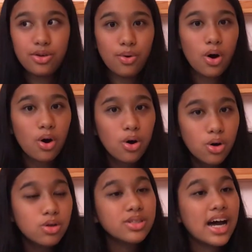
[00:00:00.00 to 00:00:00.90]
to
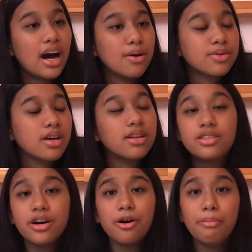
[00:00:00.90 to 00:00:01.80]
hold out
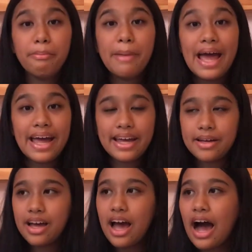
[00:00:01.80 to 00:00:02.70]
until
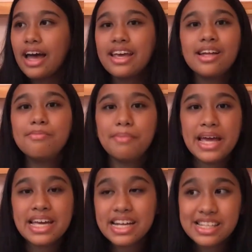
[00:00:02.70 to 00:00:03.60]
May. I can
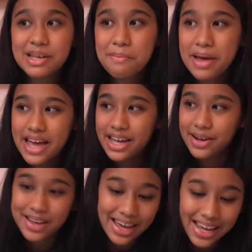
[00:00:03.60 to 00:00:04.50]
make it to
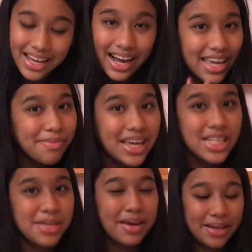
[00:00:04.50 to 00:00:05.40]
May, okay? I can make
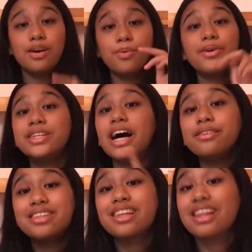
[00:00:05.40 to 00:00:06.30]
it to May. We're
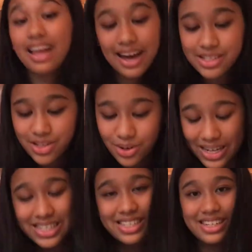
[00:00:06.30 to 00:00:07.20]
down to the last
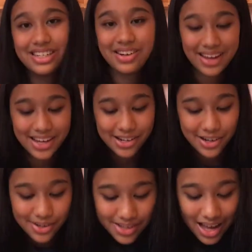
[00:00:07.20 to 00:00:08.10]
question. Okay, here
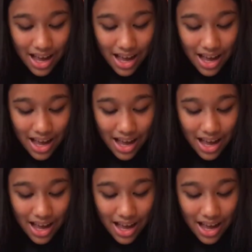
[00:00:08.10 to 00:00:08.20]
goes.